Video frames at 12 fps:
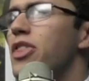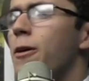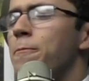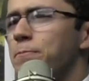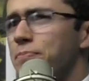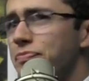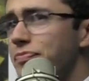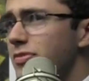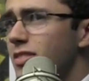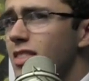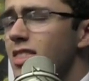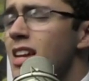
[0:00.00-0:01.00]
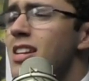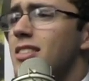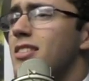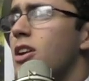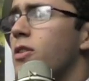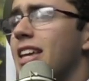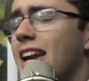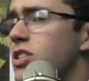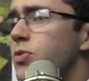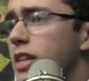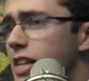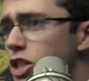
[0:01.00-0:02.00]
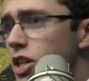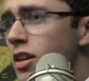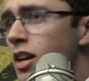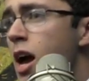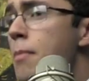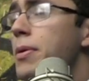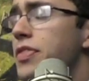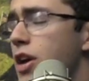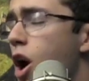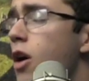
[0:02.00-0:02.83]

that they're necessarily anti-religion, but they